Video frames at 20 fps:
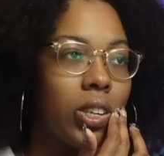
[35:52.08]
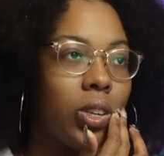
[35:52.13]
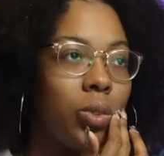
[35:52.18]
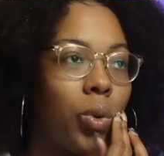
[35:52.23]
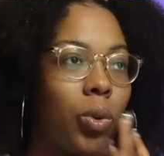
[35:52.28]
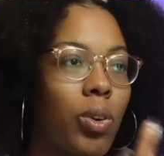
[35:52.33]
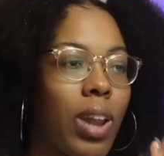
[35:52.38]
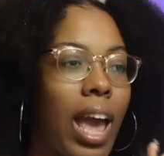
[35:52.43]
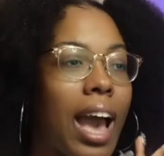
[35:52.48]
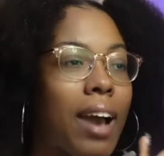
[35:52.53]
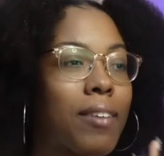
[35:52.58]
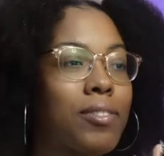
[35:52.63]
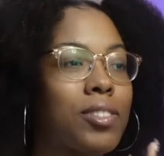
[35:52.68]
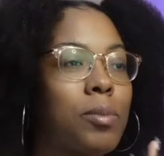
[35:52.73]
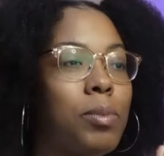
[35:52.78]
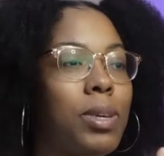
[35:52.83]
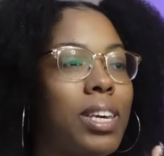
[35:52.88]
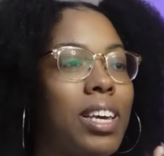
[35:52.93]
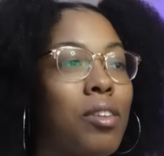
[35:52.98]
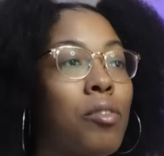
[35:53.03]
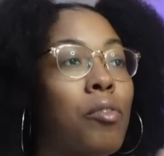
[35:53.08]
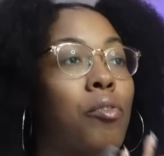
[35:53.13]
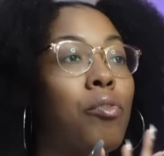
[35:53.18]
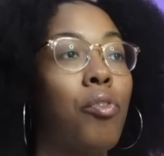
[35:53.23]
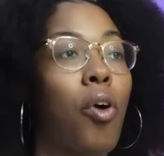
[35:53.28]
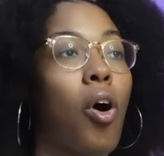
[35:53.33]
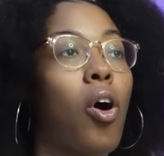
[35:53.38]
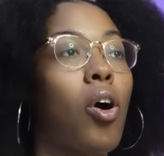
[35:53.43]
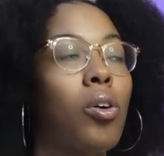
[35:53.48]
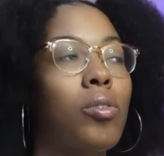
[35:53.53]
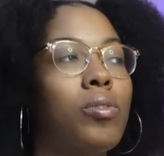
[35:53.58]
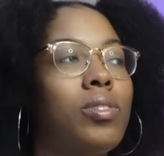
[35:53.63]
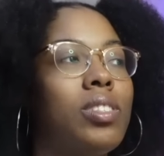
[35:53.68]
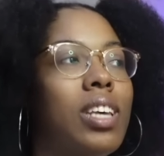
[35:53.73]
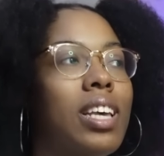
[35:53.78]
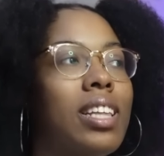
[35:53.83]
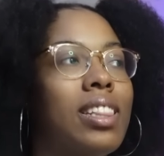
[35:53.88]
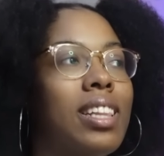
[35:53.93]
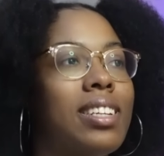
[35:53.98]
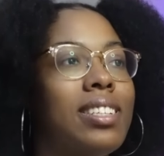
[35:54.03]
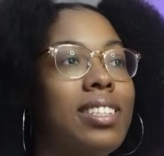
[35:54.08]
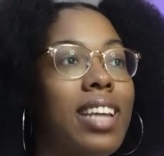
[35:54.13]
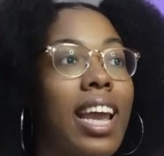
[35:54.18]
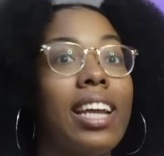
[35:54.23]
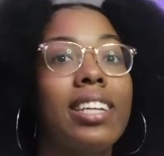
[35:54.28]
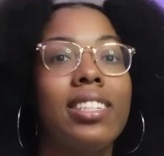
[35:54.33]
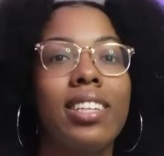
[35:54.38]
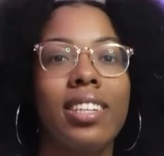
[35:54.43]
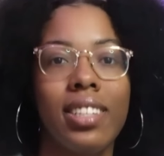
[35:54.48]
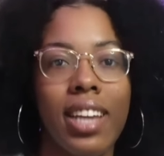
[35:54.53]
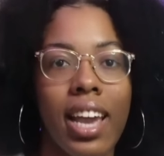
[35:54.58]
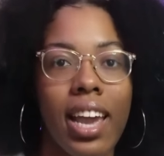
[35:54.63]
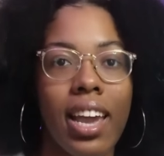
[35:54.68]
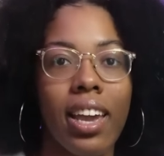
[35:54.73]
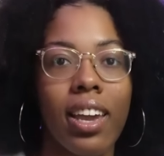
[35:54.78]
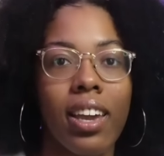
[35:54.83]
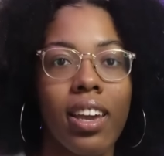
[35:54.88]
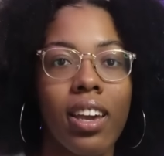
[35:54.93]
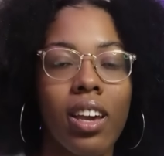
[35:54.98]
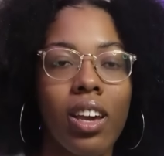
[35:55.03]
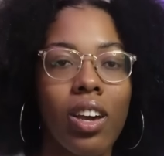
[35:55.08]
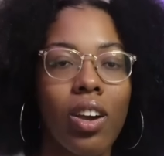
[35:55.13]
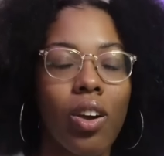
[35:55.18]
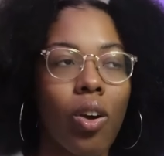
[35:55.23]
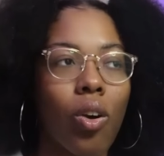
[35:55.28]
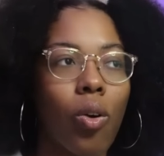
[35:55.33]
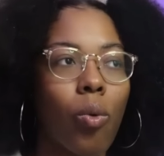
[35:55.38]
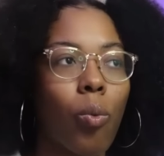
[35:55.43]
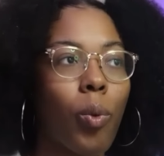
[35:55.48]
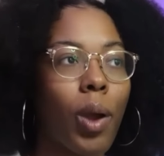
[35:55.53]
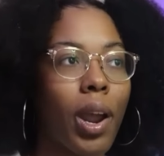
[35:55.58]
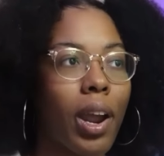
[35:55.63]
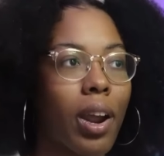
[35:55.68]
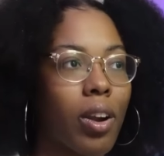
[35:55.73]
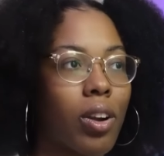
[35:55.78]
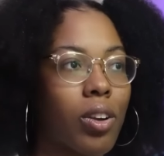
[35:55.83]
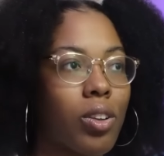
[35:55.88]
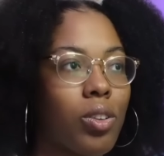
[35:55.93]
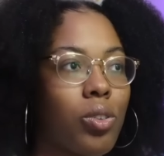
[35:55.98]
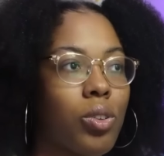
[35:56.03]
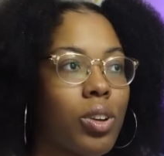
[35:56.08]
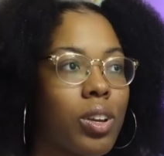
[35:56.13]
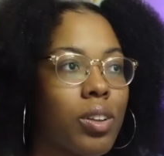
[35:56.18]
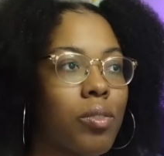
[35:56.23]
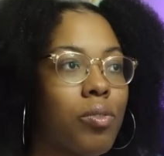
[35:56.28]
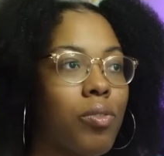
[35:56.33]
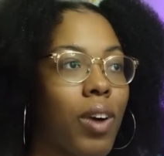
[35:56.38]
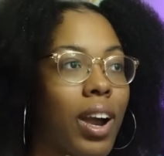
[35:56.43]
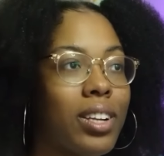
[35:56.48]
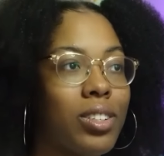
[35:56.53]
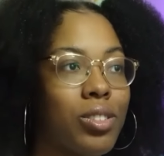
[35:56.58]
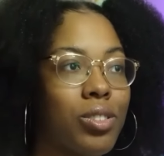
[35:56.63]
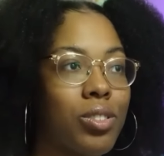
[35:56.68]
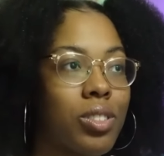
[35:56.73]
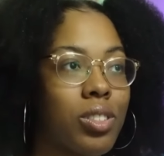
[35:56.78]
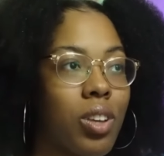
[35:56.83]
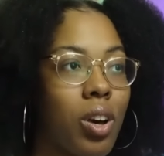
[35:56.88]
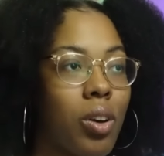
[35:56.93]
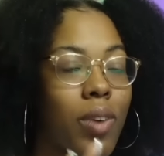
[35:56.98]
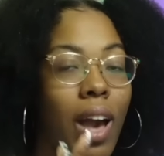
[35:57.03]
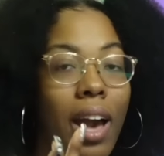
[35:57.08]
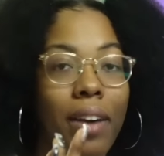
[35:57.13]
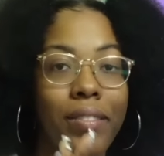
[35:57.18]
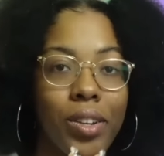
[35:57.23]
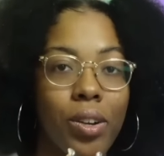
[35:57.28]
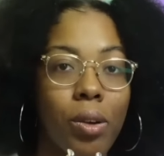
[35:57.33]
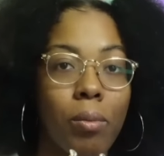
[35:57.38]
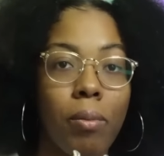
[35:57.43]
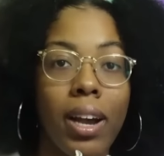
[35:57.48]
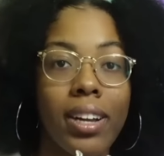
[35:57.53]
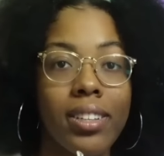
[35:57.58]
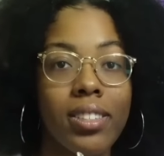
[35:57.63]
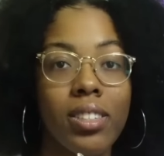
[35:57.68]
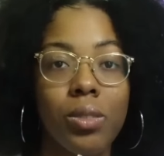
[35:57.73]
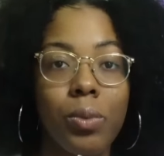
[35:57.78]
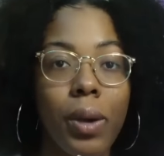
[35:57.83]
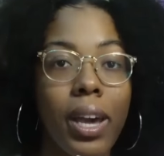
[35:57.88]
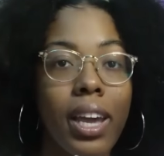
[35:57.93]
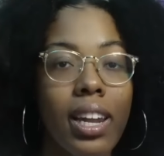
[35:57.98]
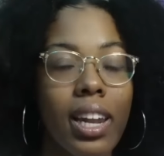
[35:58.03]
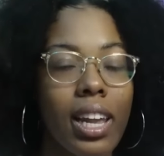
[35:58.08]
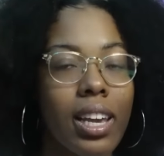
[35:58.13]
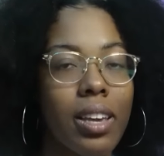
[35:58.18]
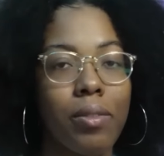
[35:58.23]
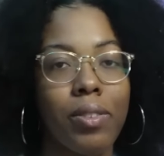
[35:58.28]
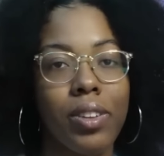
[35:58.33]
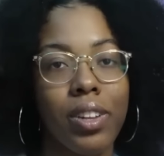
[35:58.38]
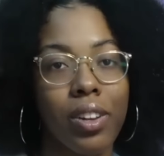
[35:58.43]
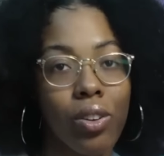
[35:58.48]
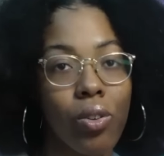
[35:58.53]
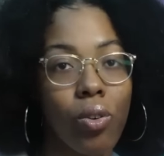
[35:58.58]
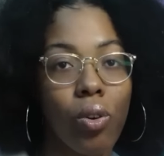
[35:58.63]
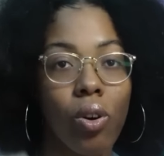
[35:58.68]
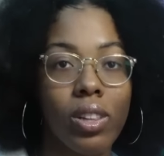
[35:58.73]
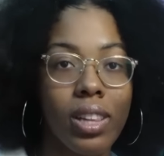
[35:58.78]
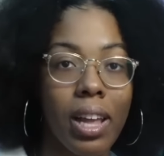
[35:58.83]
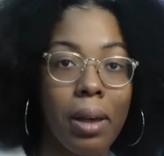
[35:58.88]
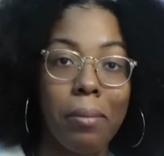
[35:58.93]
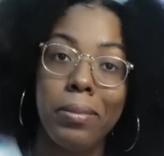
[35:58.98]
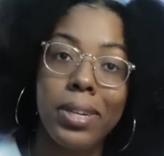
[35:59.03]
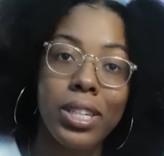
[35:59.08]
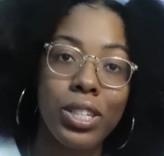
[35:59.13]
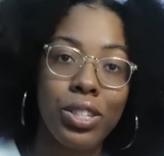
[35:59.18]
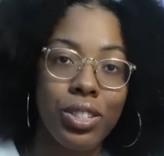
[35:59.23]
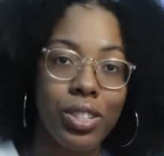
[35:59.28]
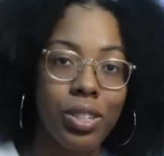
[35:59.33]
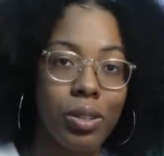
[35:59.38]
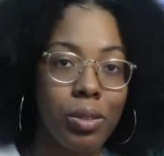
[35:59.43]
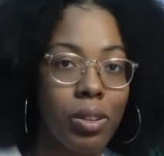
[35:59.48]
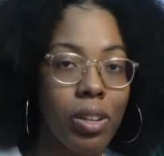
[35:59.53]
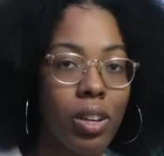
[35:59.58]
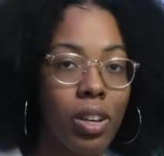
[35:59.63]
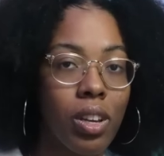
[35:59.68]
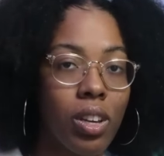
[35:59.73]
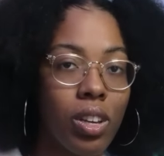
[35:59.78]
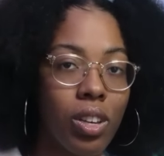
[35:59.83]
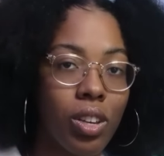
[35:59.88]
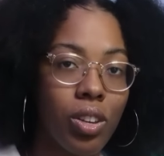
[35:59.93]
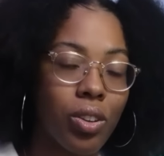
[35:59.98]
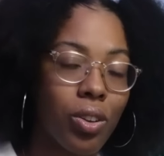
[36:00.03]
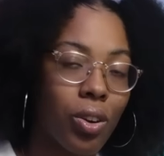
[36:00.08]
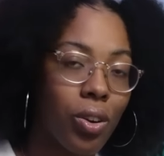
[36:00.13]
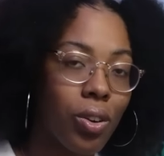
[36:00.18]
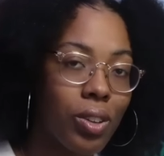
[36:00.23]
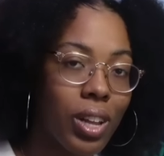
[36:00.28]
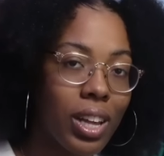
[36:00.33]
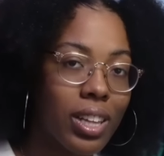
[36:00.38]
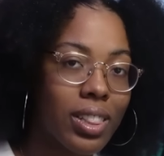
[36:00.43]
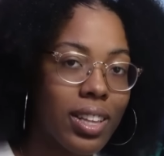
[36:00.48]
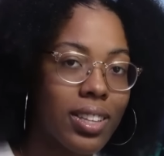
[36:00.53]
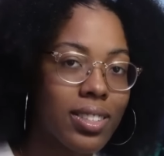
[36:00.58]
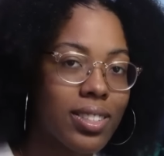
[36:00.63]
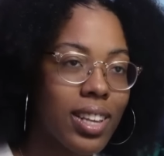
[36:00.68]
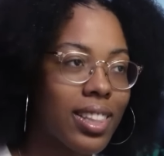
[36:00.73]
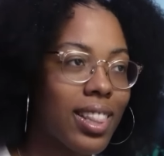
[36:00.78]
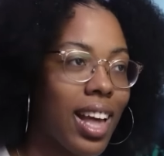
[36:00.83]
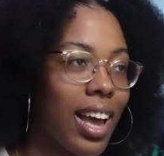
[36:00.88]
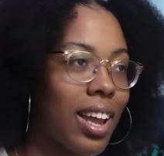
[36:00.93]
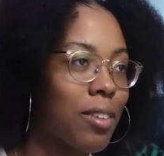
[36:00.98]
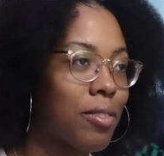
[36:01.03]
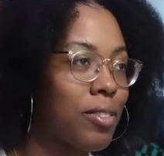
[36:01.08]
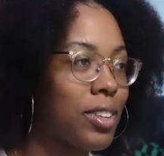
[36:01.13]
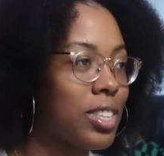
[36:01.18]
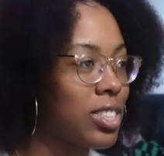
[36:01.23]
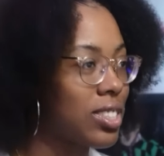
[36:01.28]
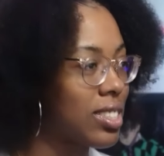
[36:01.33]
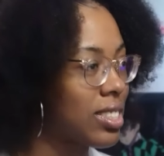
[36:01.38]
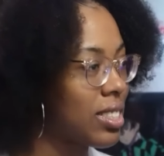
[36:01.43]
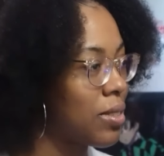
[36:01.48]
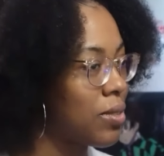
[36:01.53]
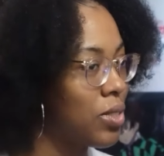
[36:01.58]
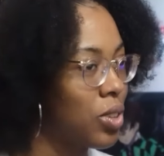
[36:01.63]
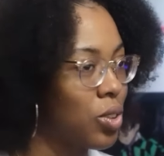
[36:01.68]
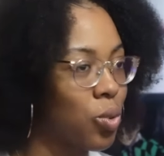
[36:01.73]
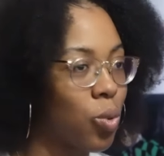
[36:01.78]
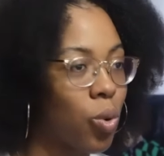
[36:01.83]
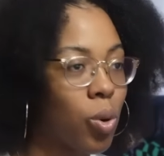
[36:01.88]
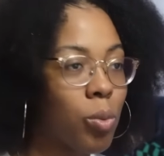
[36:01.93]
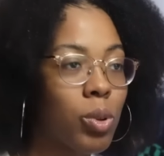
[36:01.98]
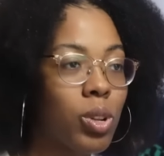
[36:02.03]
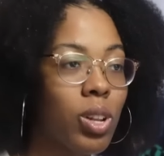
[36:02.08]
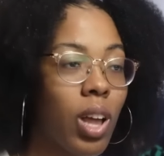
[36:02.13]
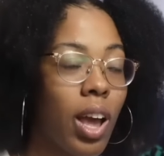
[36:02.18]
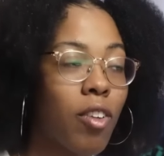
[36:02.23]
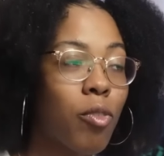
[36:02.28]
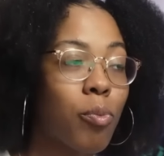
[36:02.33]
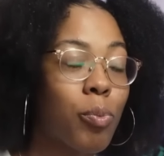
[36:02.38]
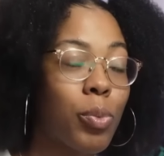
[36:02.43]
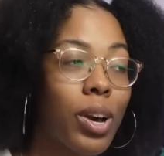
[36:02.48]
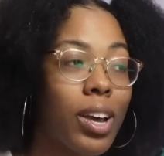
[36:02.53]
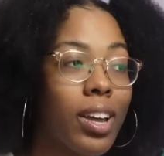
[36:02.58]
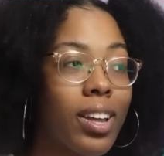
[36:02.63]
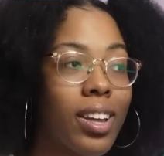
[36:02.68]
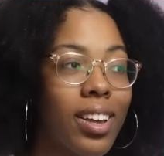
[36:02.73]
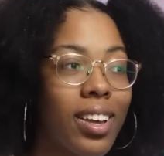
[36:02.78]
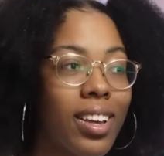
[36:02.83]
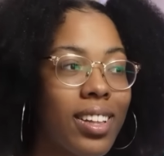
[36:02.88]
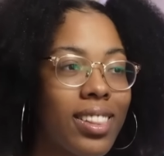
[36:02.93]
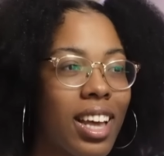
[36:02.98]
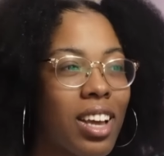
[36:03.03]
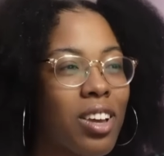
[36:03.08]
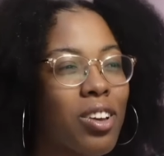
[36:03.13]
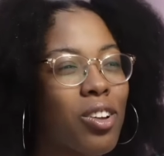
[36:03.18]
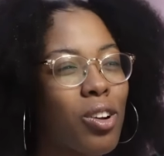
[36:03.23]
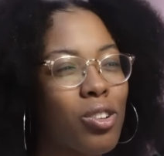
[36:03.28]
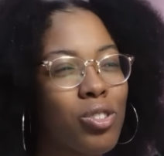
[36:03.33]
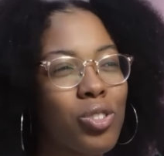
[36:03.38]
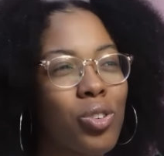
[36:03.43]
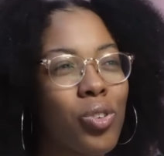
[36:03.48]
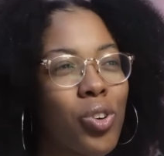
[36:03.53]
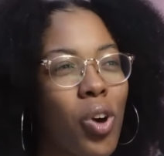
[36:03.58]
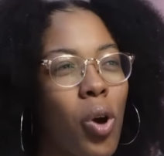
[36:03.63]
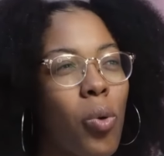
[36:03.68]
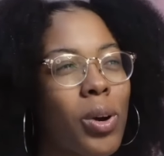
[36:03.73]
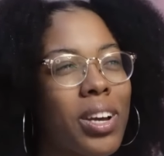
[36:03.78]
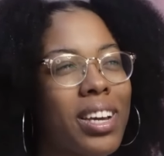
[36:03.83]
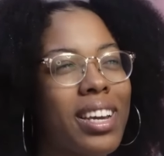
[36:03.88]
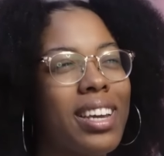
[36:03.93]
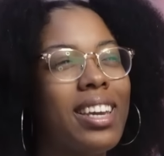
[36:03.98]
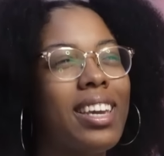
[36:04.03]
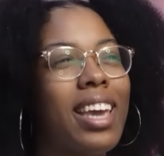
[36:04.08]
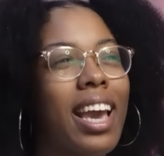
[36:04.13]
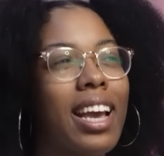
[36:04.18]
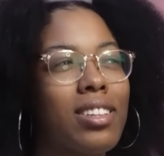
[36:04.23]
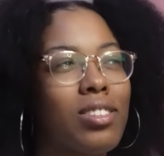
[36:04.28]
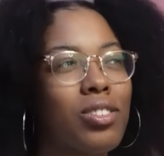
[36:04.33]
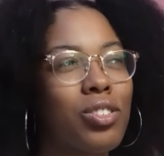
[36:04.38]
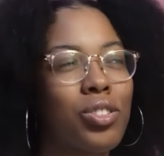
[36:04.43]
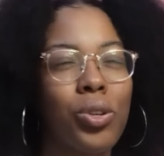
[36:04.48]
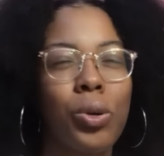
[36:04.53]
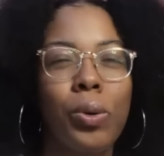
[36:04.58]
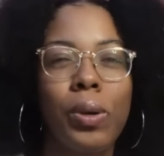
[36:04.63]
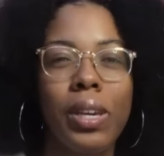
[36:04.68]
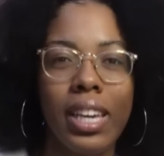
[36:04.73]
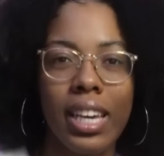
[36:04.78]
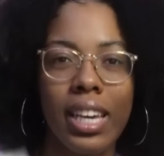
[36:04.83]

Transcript: you won't have to be involved in the day to day where you can find yourself having your mind swayed. Like if you didn't go on that mission, you know, like things like that. If he just lived a normal life, but that could also go against who